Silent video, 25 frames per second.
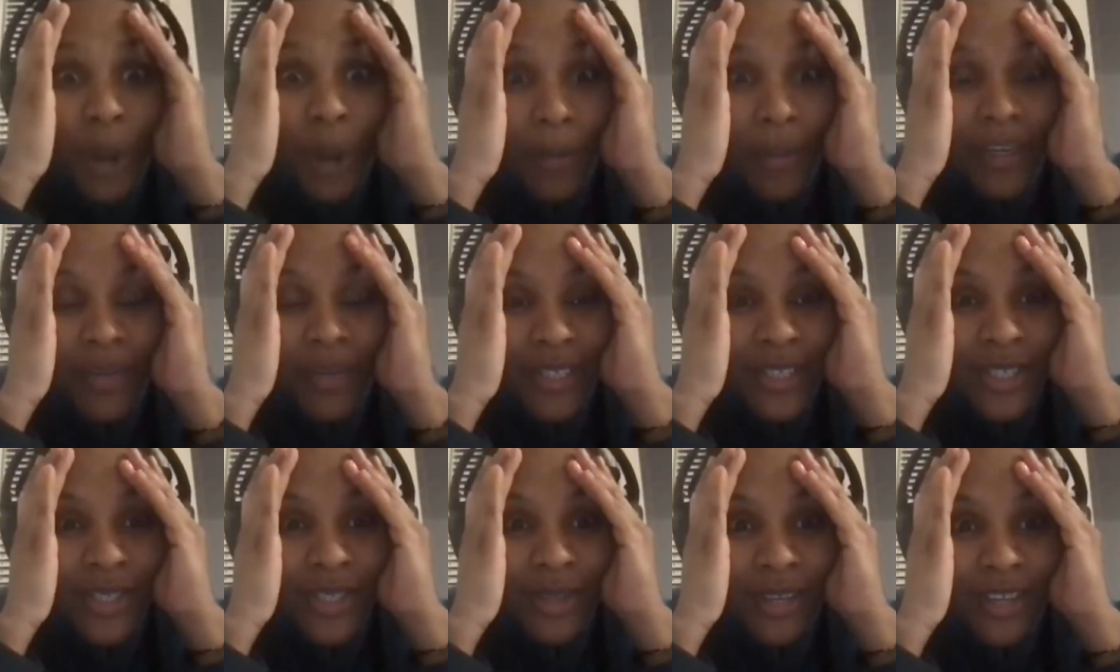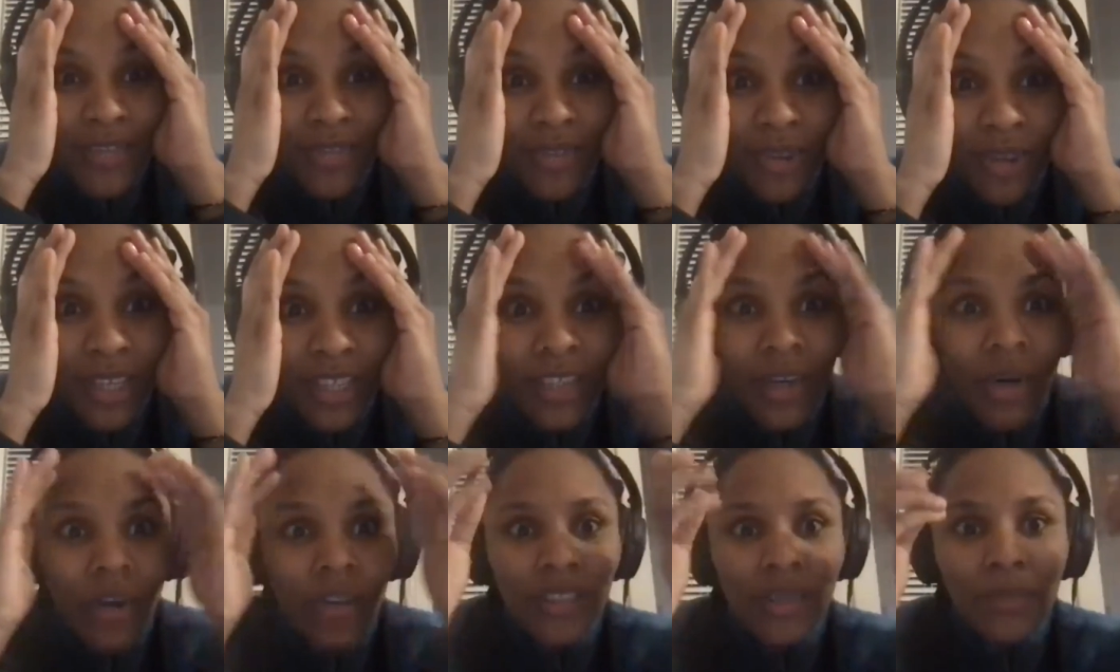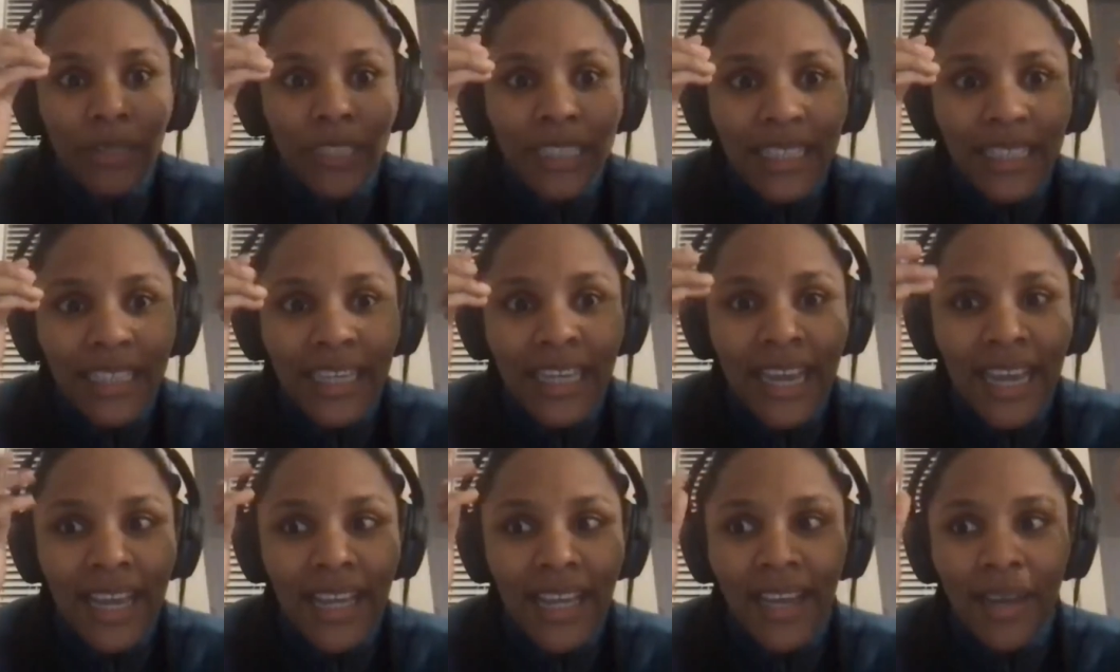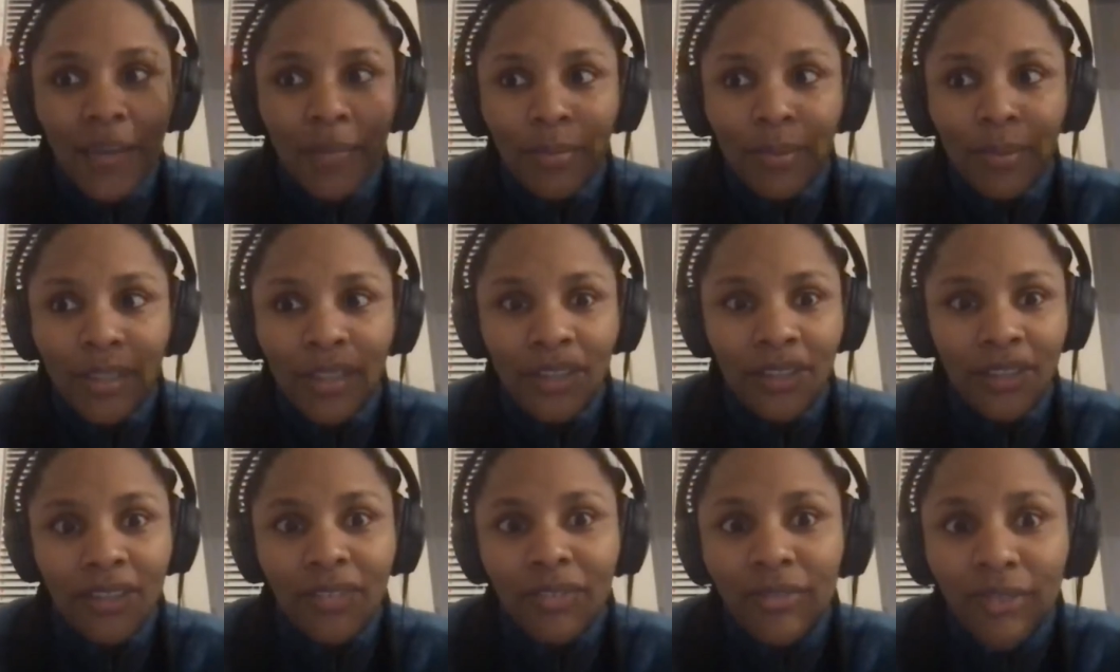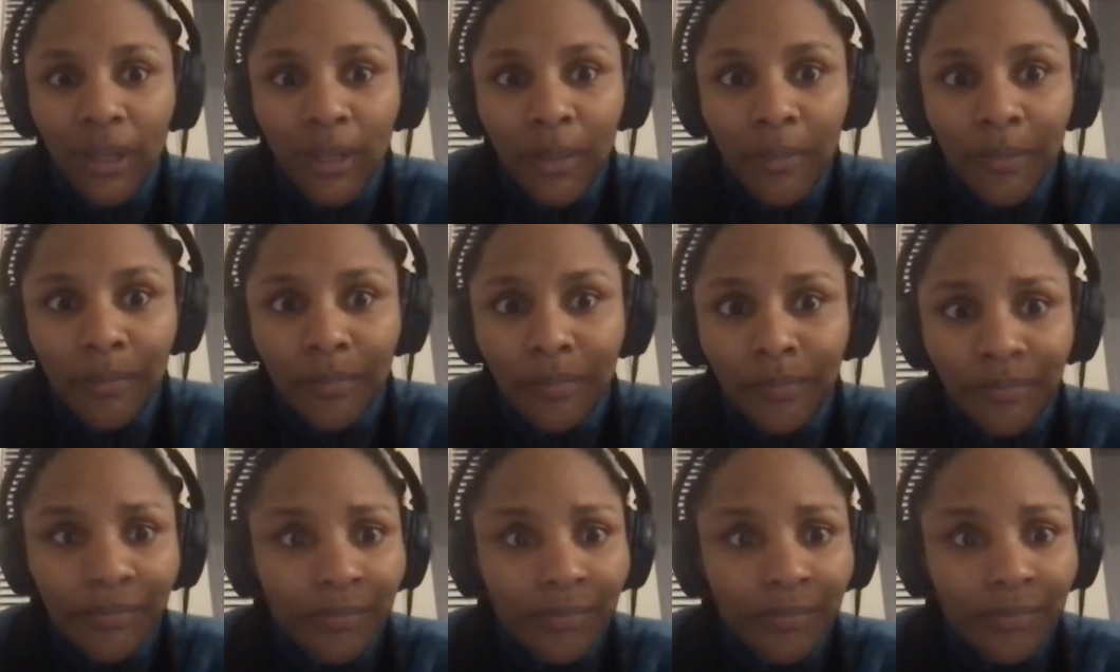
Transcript: money whatsoever, and all the money that I had, I put it on the film.